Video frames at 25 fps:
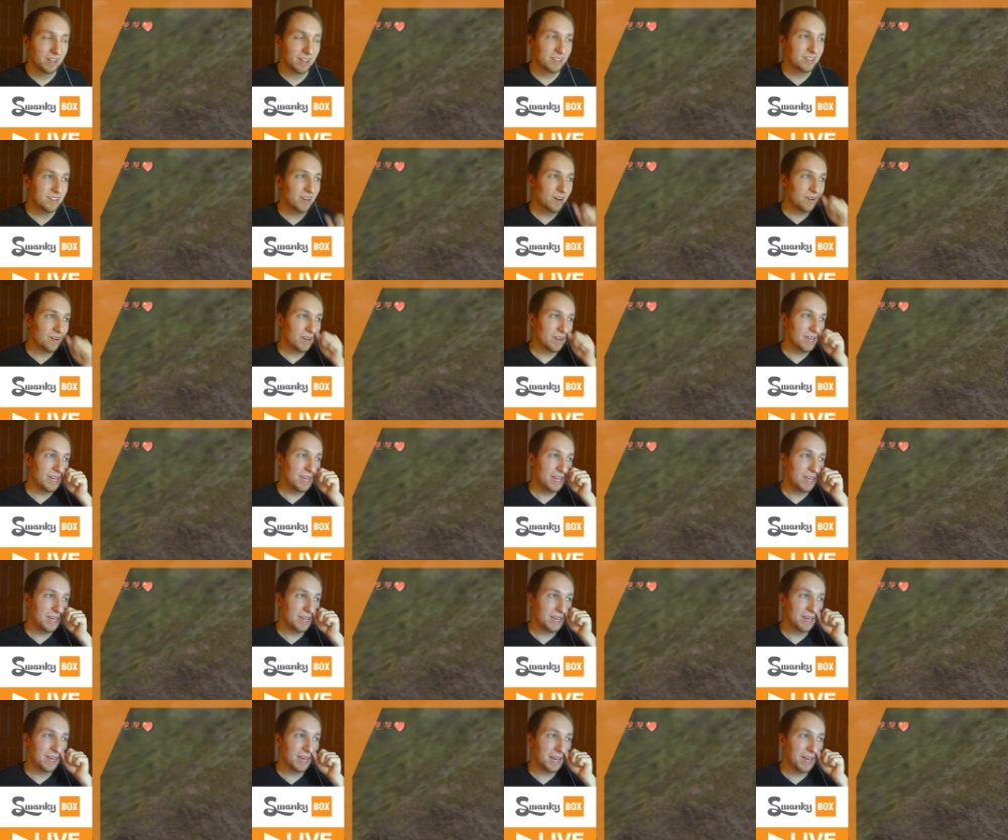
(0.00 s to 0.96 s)
So
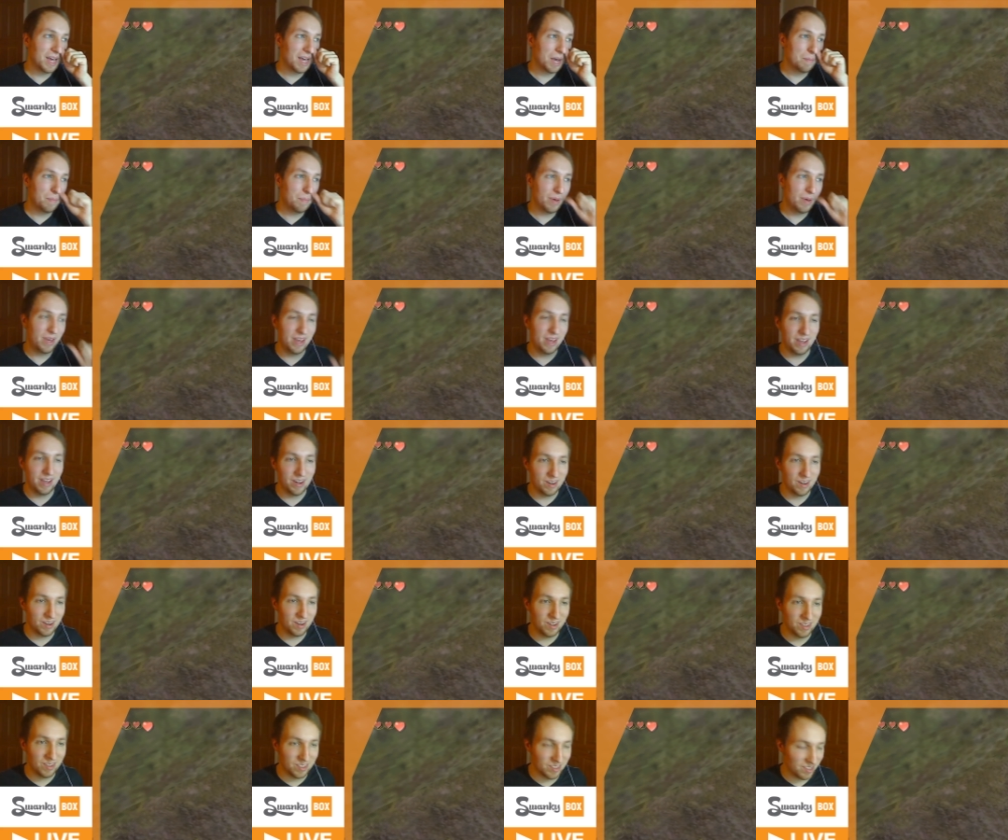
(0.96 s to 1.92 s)
he
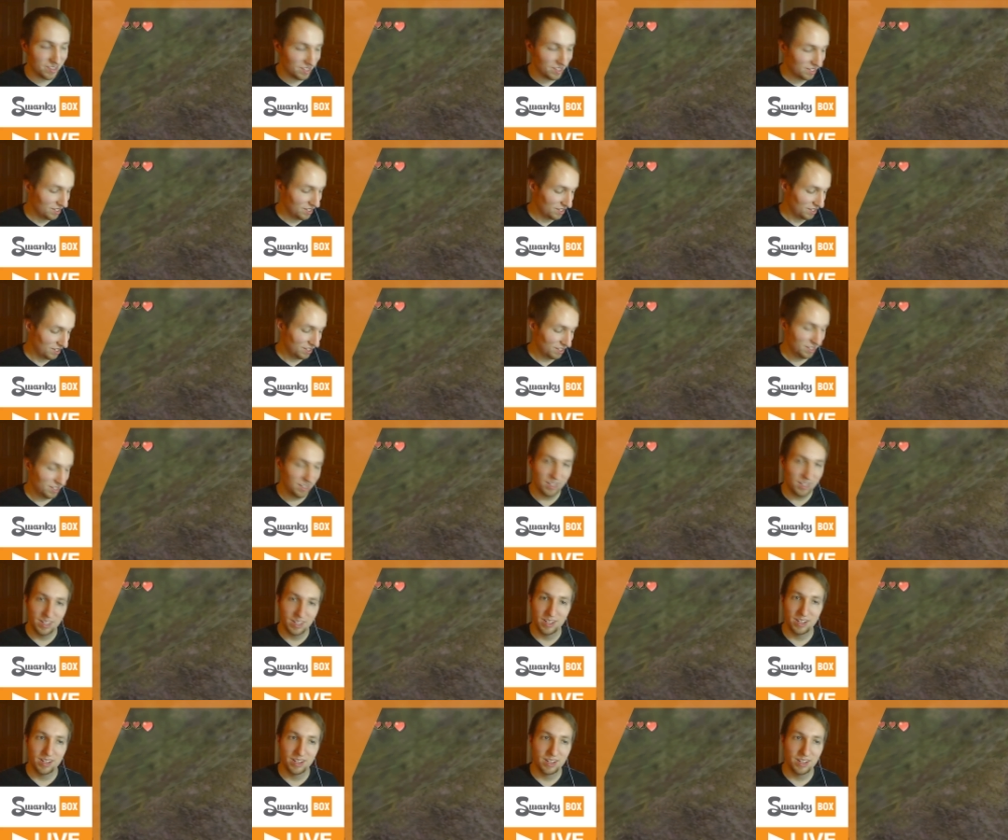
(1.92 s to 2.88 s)
appears
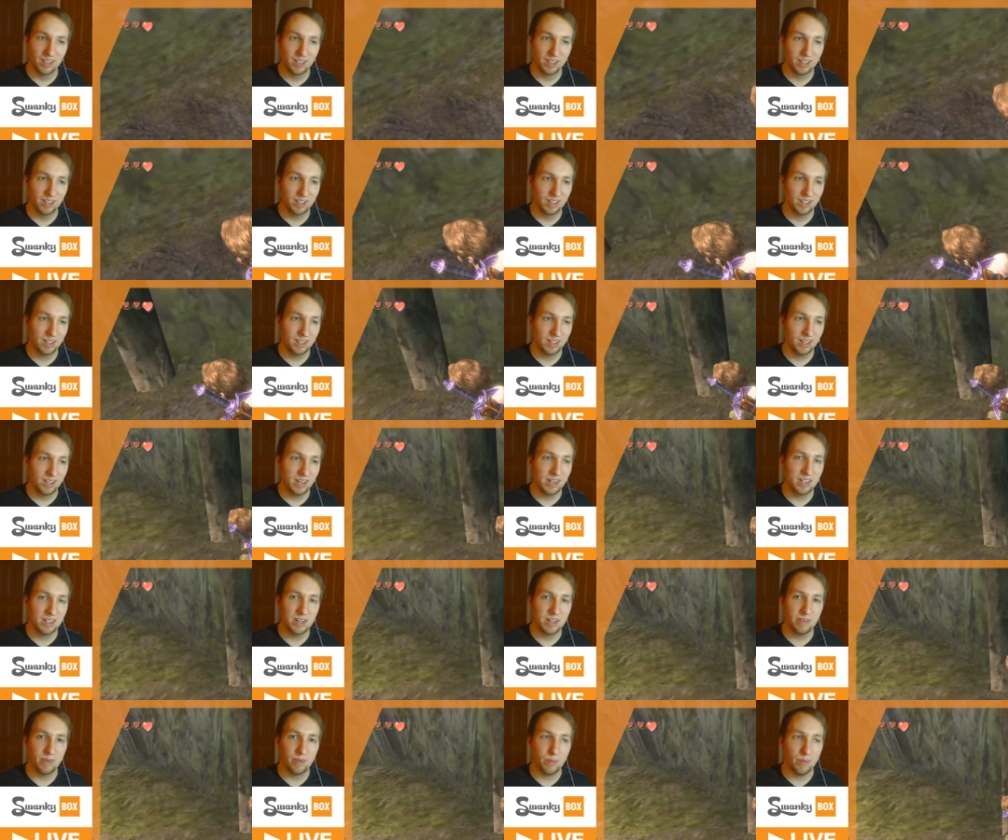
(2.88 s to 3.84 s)

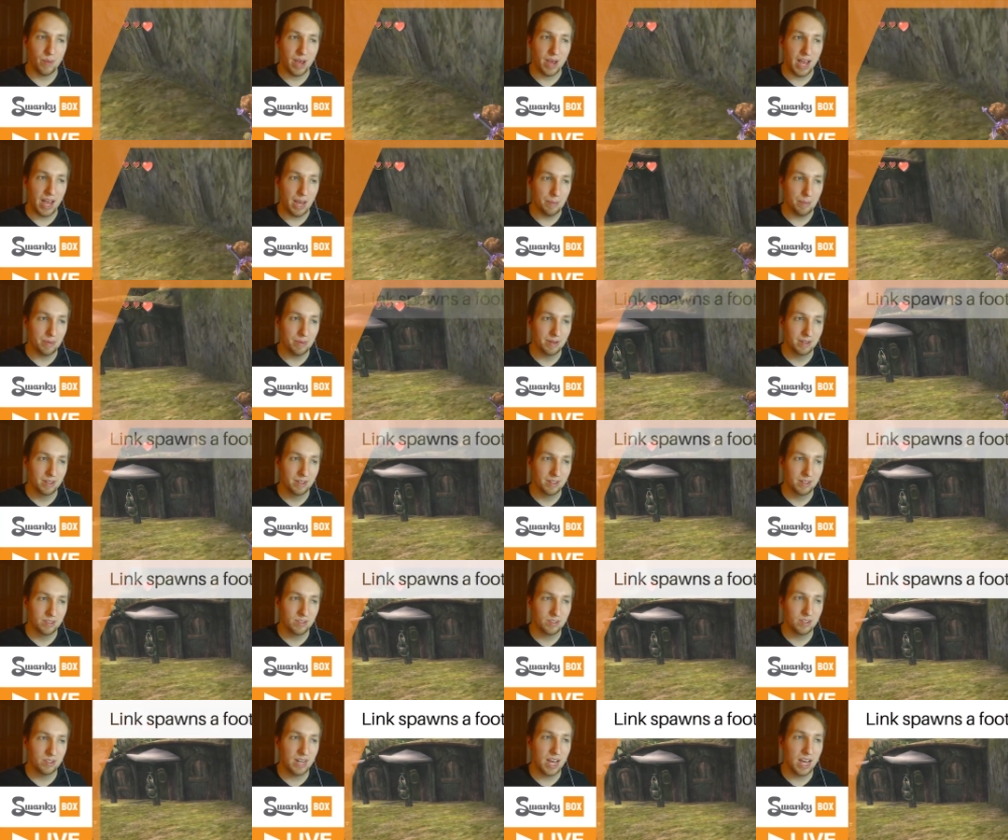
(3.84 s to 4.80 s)
in a different map.
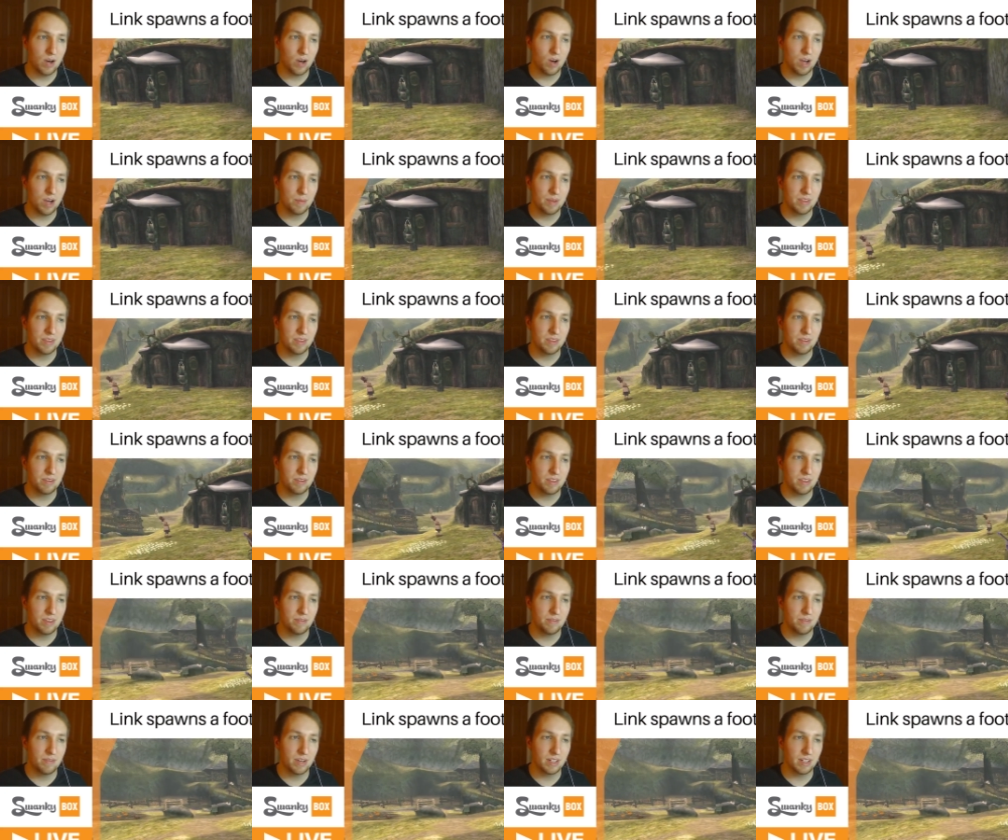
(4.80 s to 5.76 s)
So now I'm in
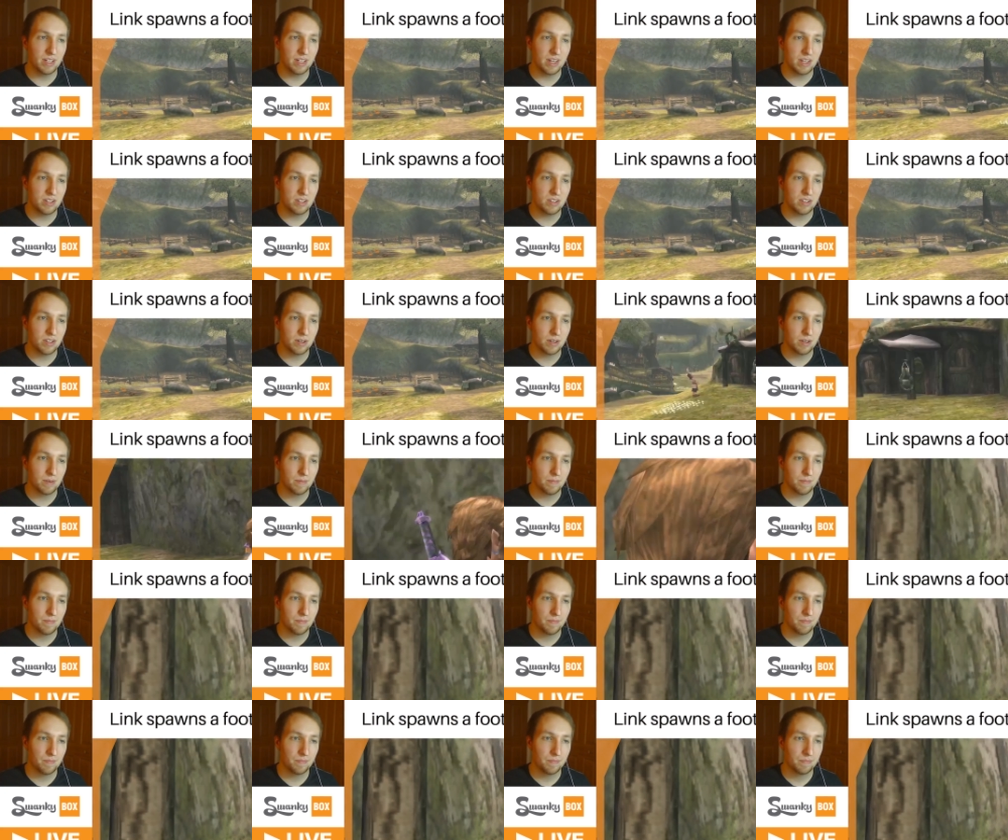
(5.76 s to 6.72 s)
the village,
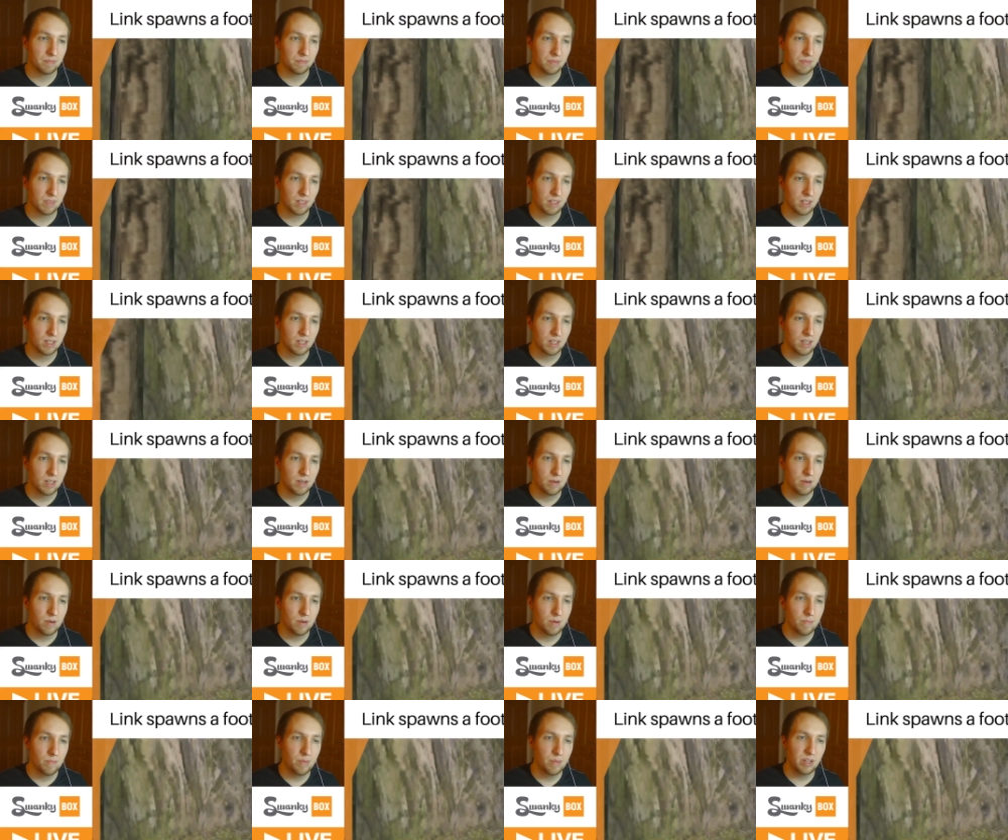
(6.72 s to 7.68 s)

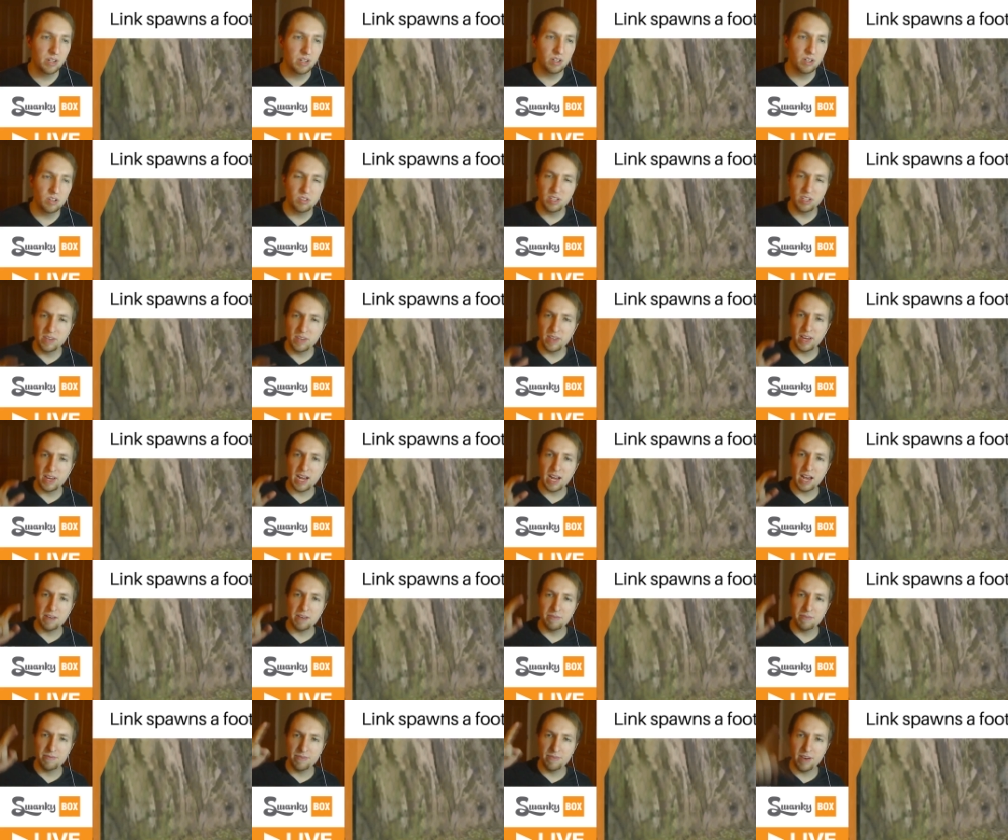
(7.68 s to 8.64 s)
but did you see that?
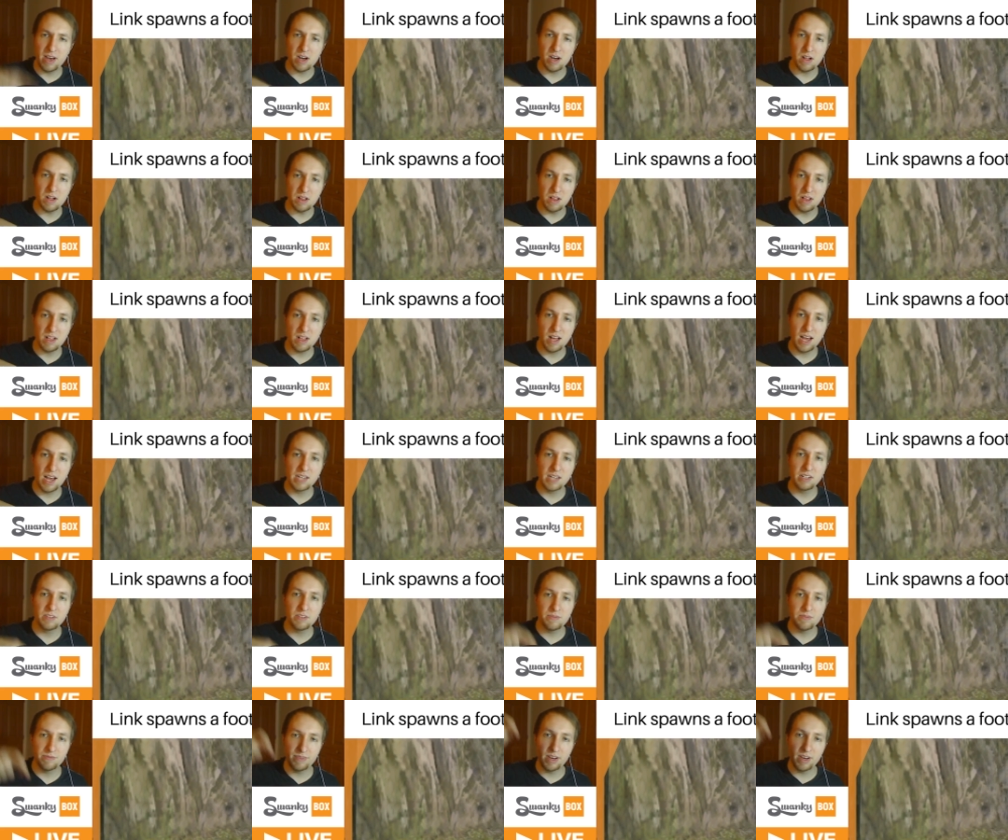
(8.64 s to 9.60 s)
I fell. I
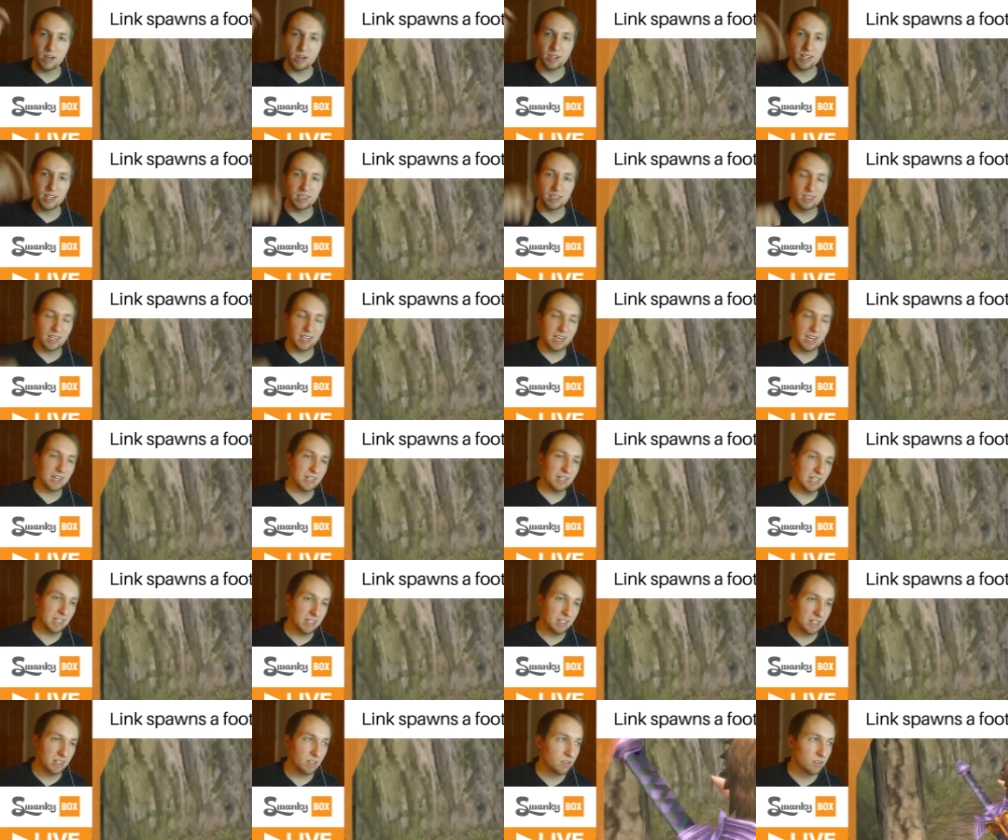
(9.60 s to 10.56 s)
just fell and
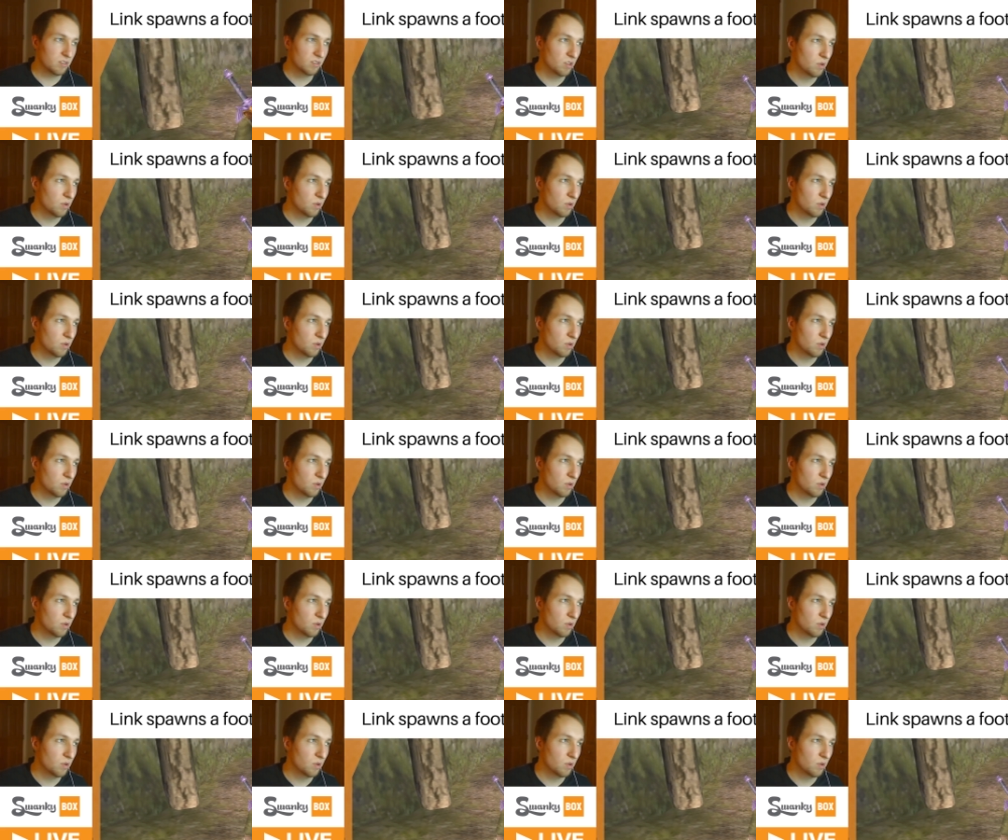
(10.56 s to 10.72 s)
landed.